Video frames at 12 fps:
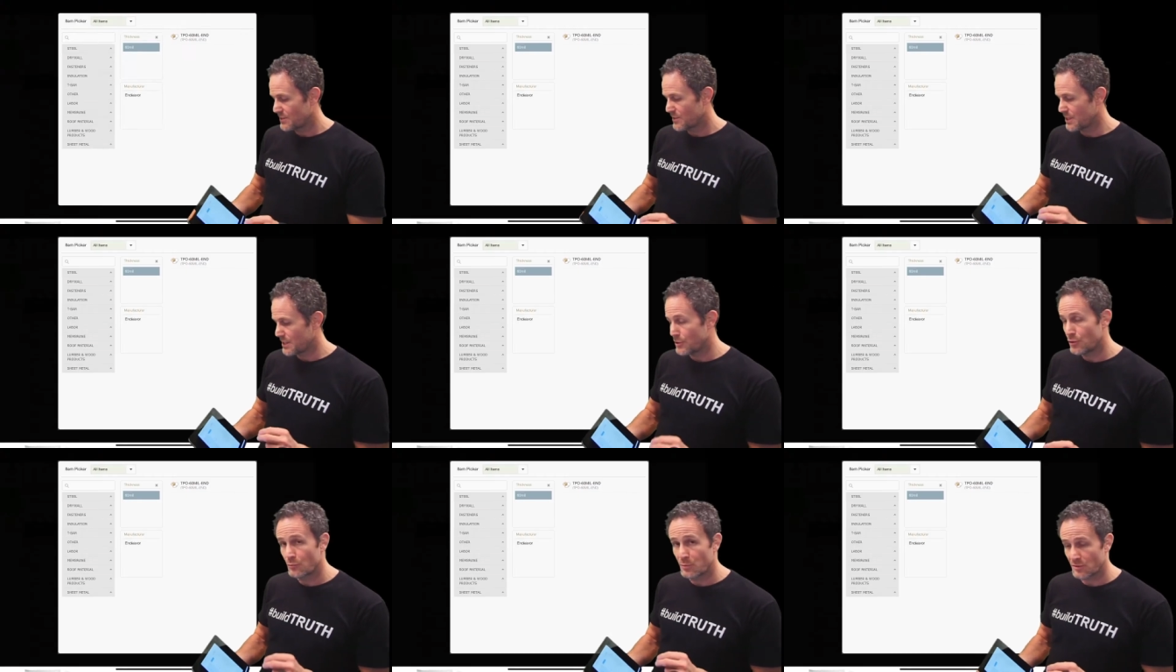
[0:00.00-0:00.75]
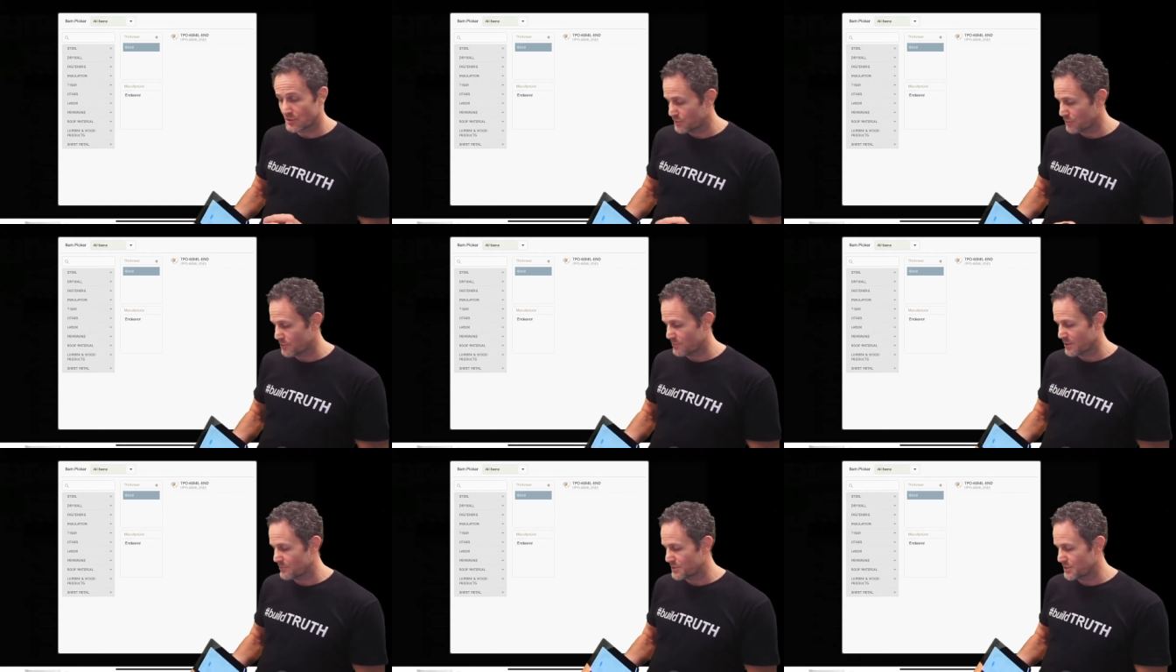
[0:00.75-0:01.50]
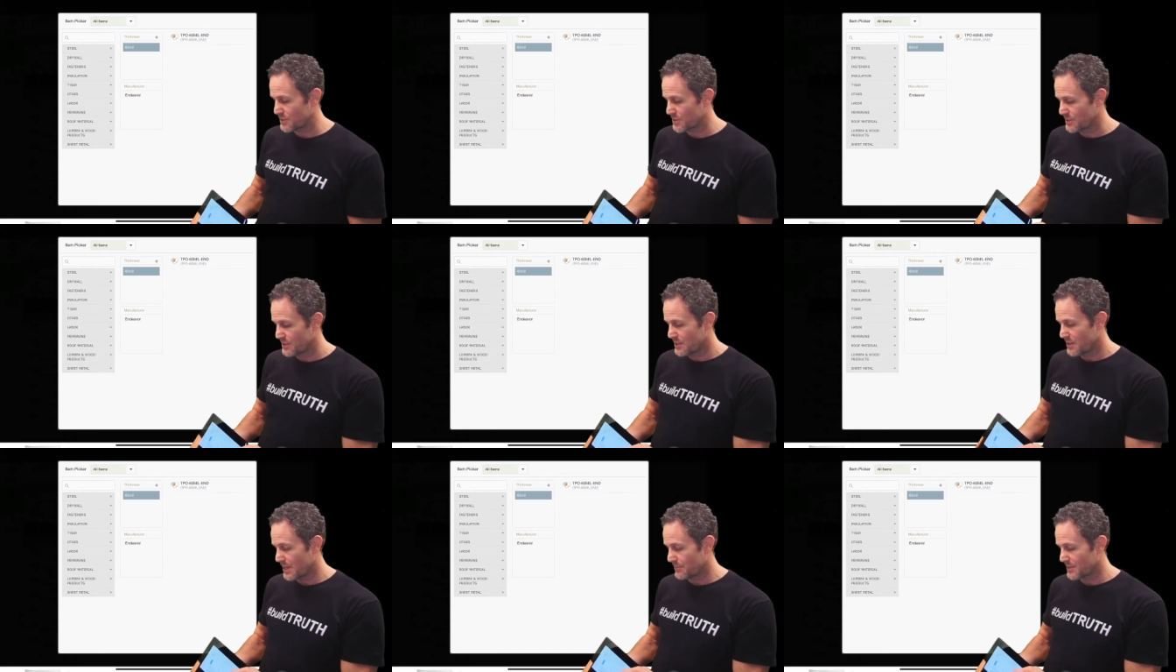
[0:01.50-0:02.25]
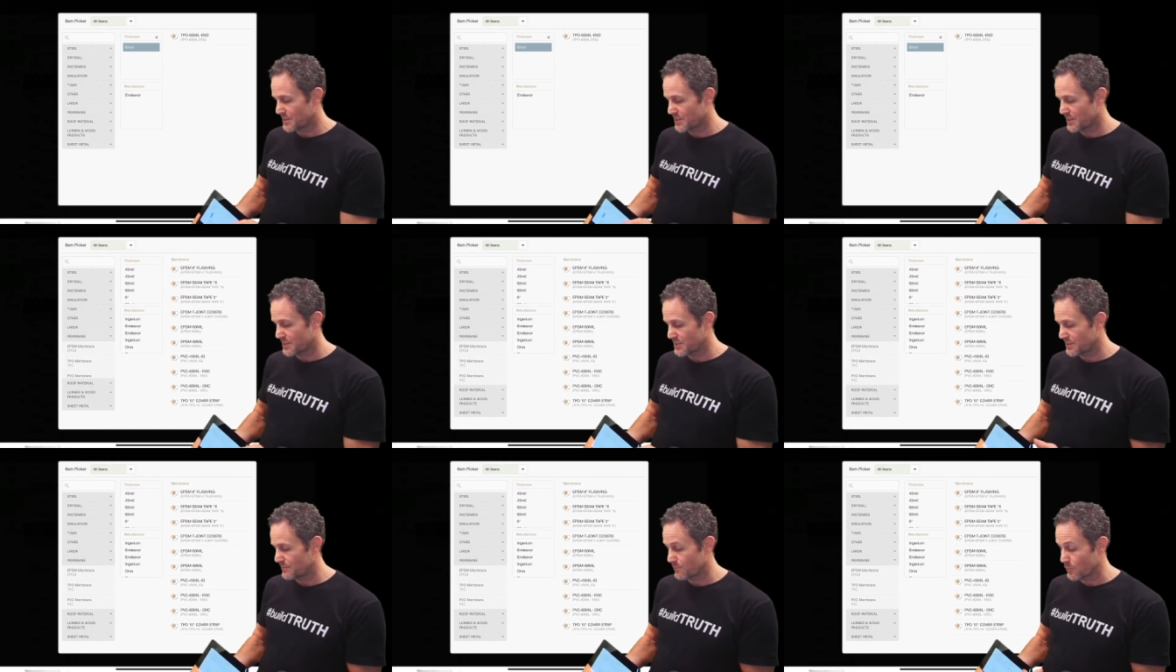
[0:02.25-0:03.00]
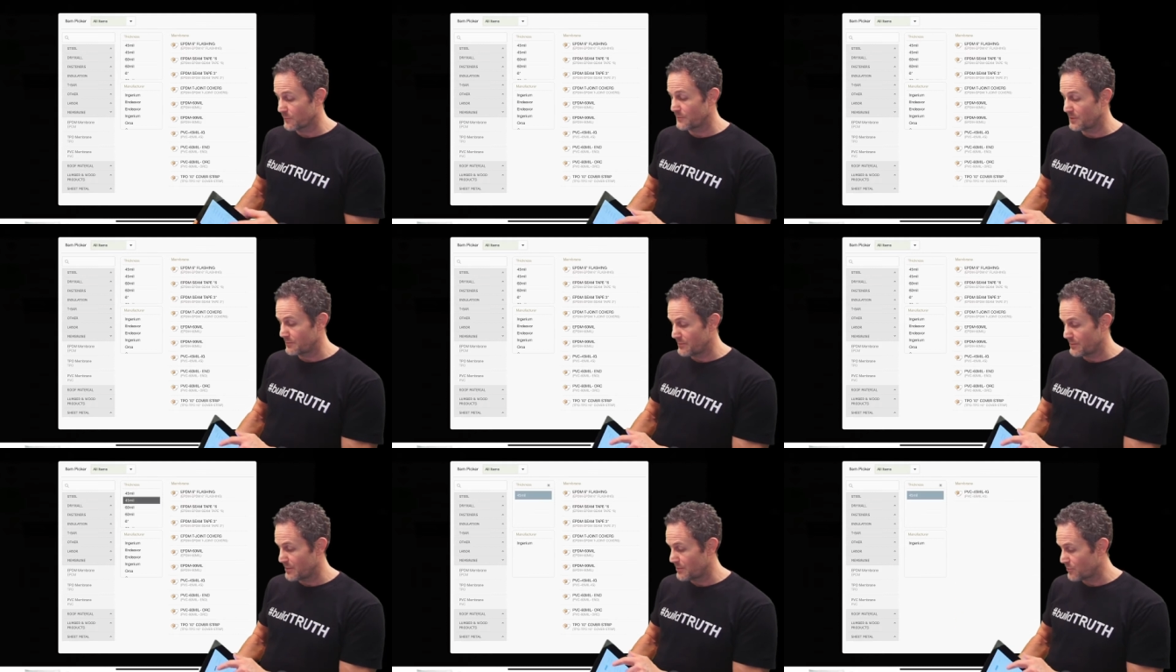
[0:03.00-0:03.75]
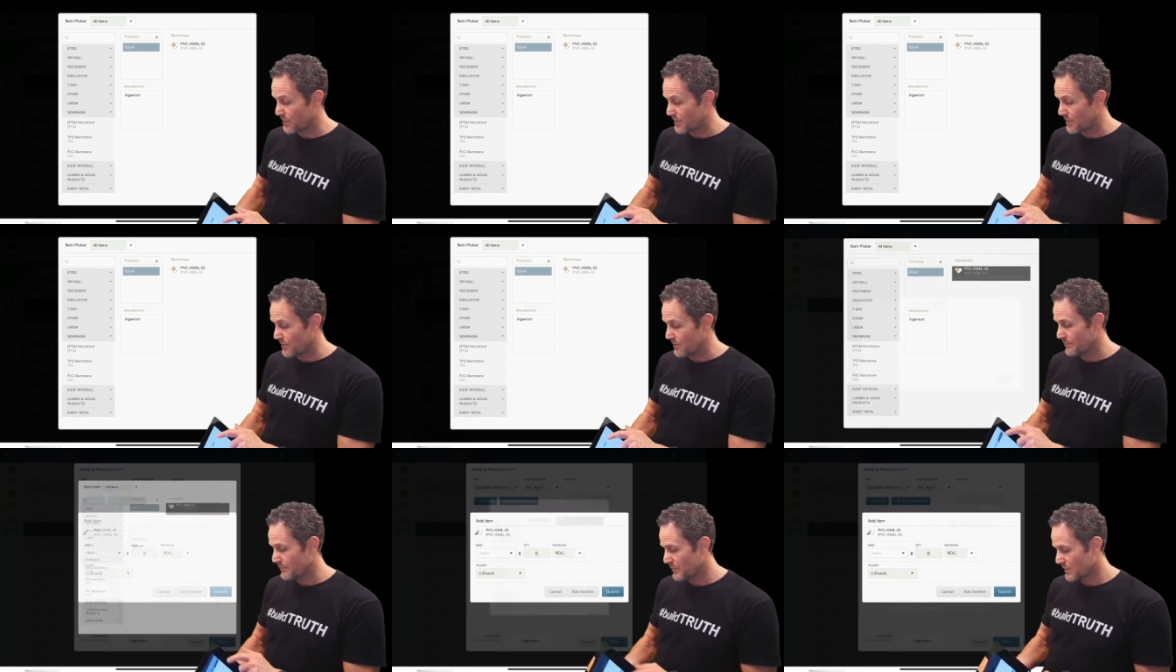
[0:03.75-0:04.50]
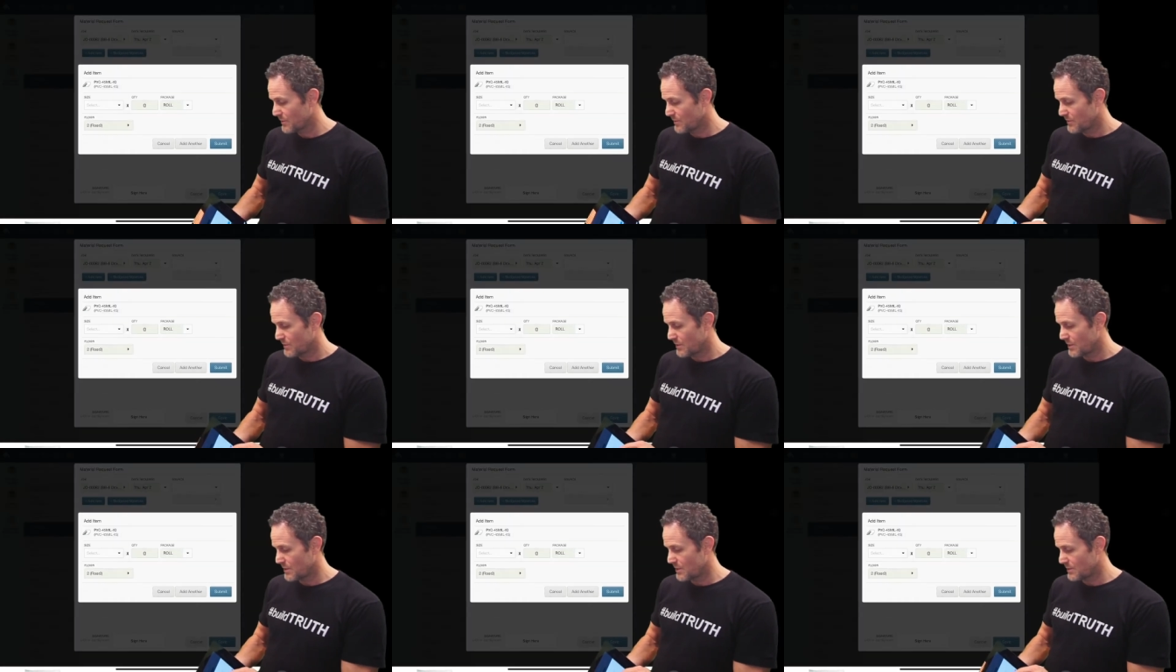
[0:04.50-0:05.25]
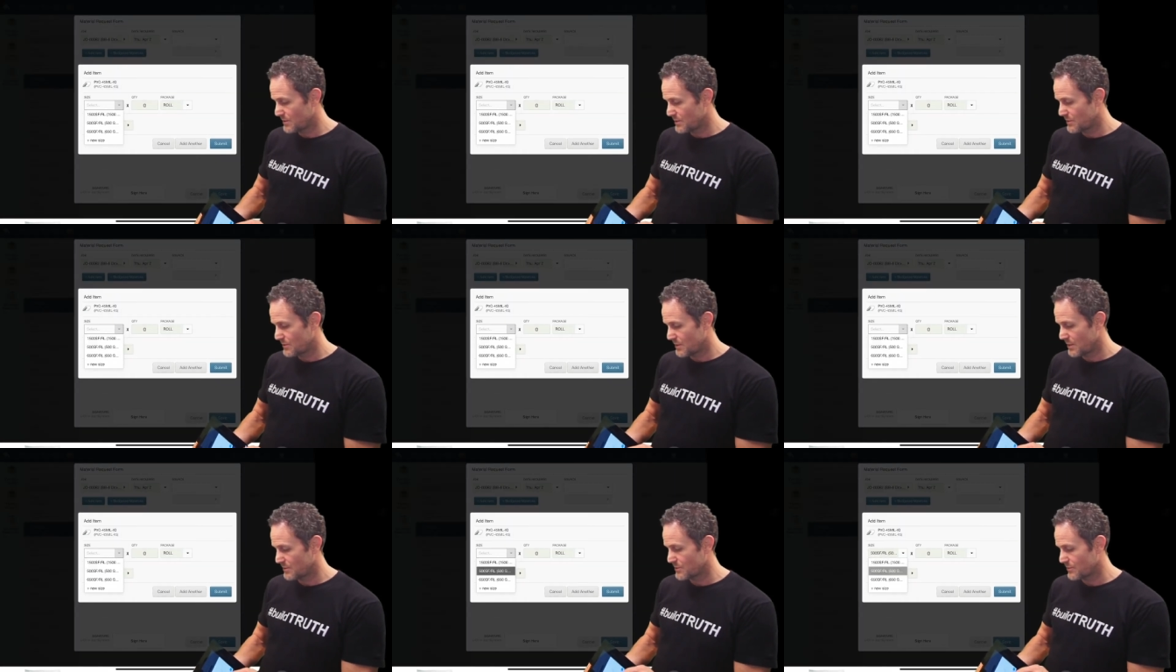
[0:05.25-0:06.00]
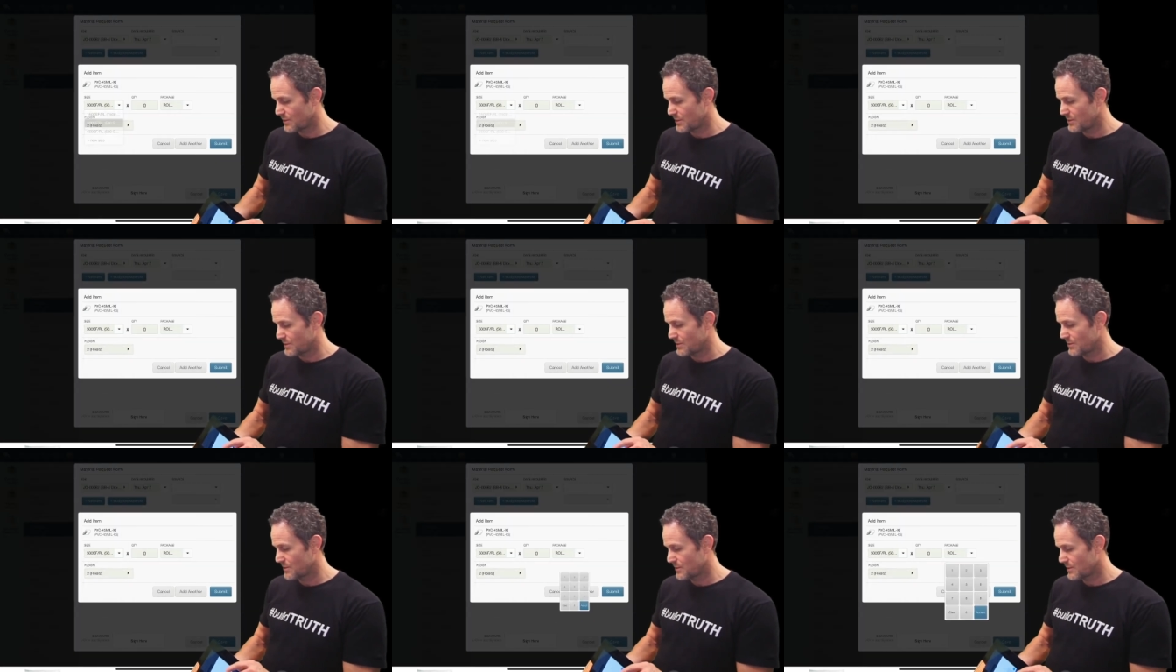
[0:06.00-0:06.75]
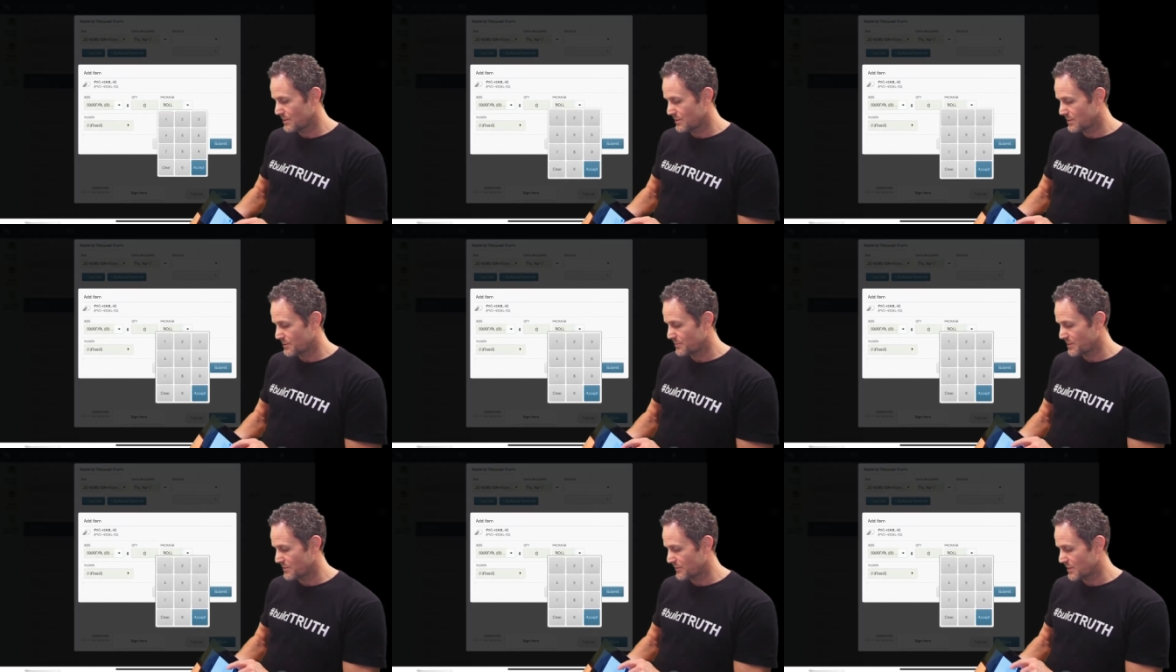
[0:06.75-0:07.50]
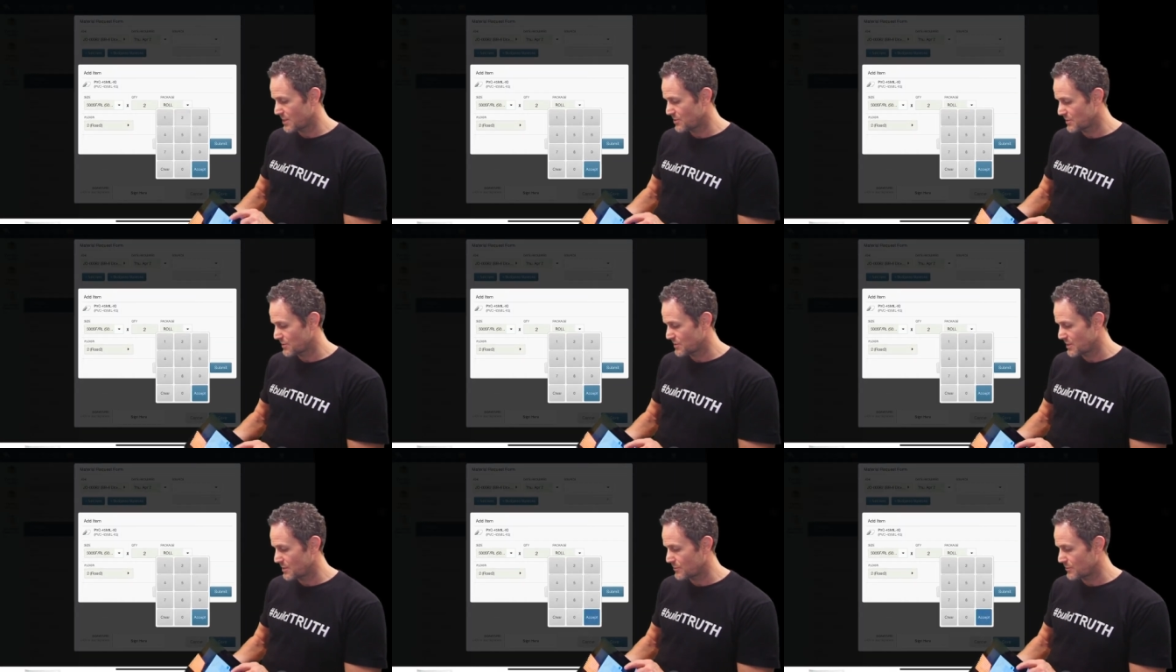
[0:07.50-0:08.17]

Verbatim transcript: a new purchase order requisition. I'm going to select some roofing membrane here and enter in specifications and